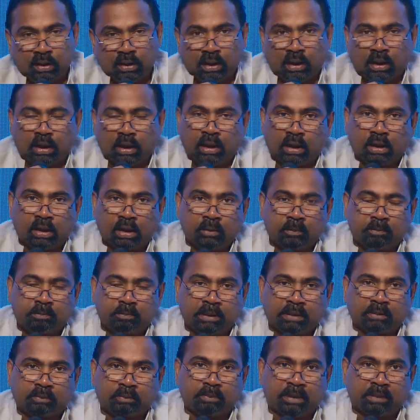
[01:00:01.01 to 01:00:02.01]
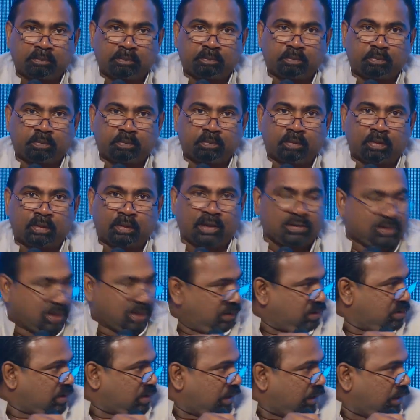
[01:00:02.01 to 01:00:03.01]
But
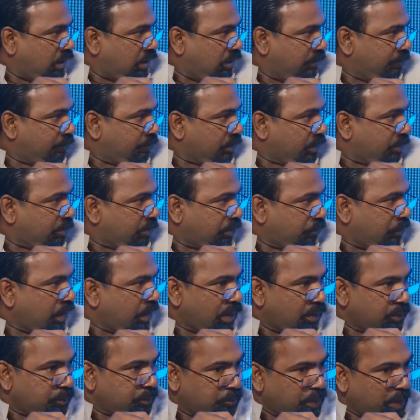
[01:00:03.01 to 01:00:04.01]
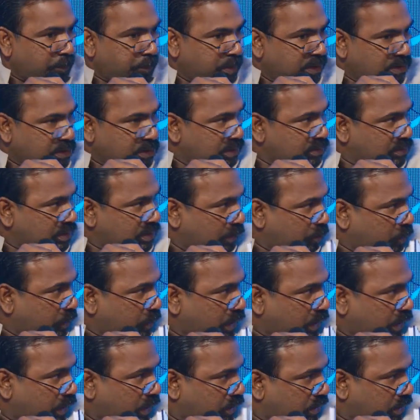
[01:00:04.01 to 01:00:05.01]
essentially, but we are pitching
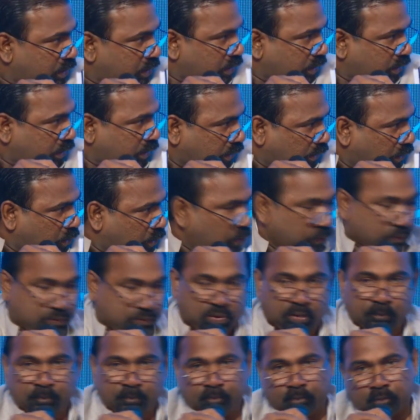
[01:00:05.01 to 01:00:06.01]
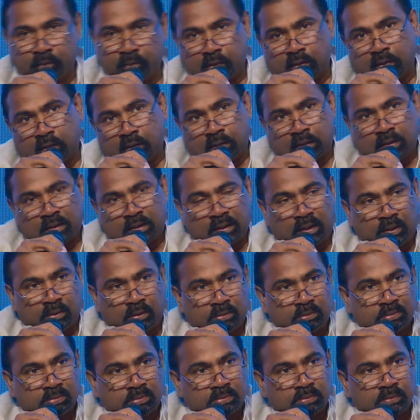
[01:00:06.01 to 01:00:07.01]
somewhere close.
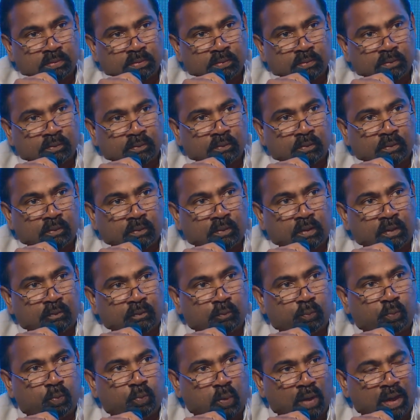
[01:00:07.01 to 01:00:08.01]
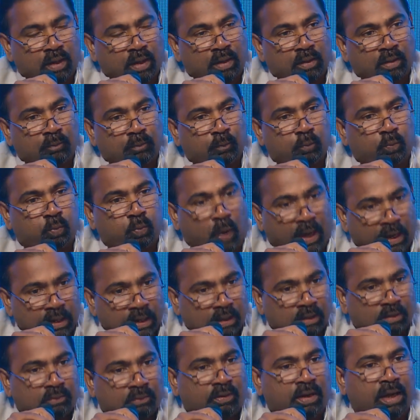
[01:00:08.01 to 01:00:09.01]
Now,
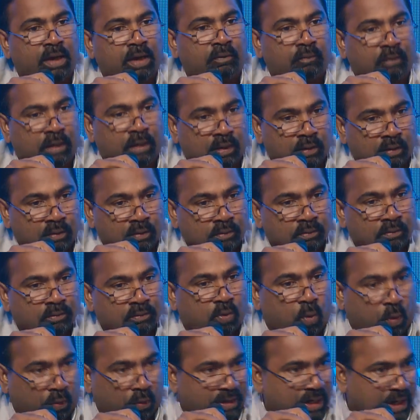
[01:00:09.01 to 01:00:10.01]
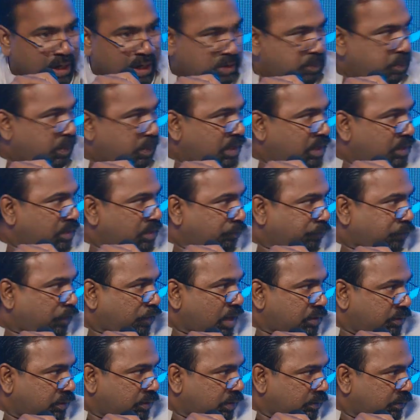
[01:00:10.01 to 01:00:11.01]
while driving, Korea has been in the
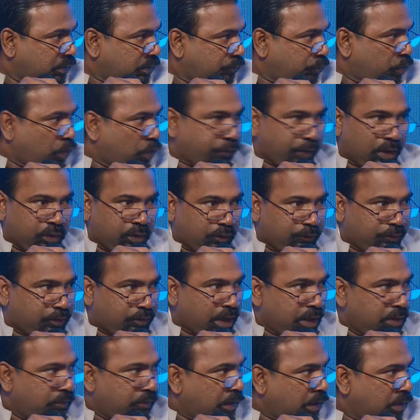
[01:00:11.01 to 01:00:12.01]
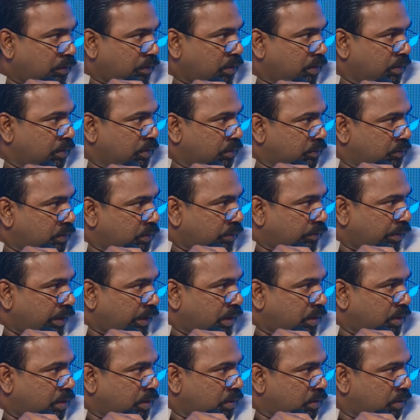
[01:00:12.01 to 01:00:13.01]
front, forefront of driving the
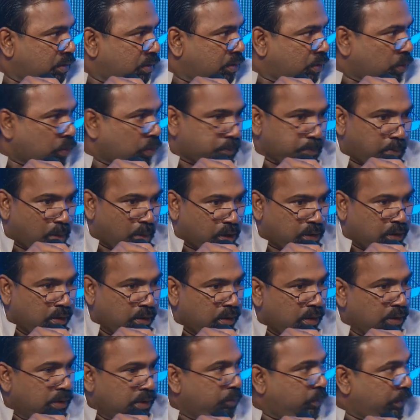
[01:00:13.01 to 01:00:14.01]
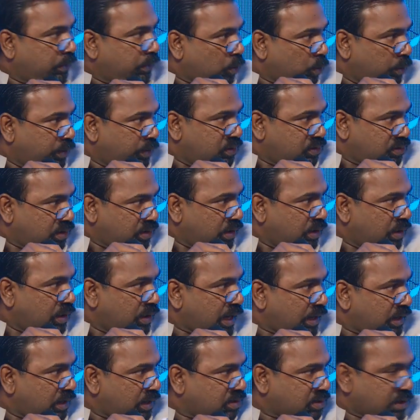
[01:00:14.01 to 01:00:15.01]
green growth model with OECD
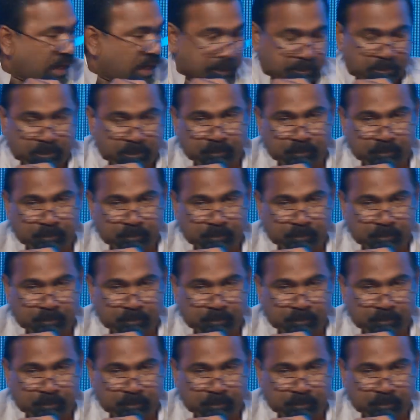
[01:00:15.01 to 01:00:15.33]
and SCAP.